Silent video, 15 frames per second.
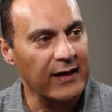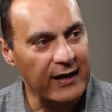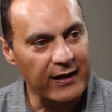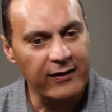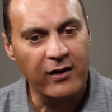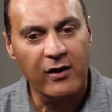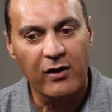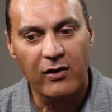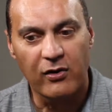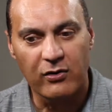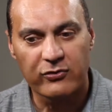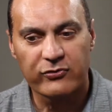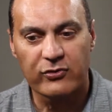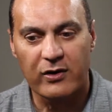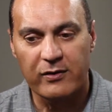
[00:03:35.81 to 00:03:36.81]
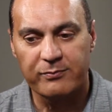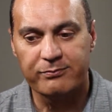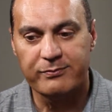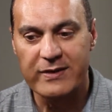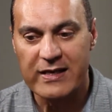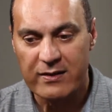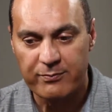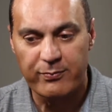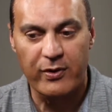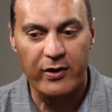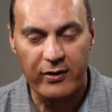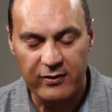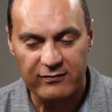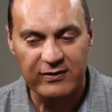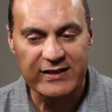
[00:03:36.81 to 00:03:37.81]
and also being
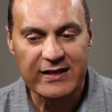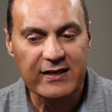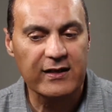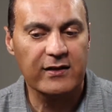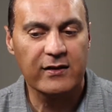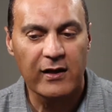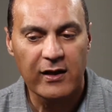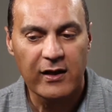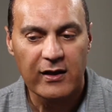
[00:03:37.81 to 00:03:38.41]
part of leading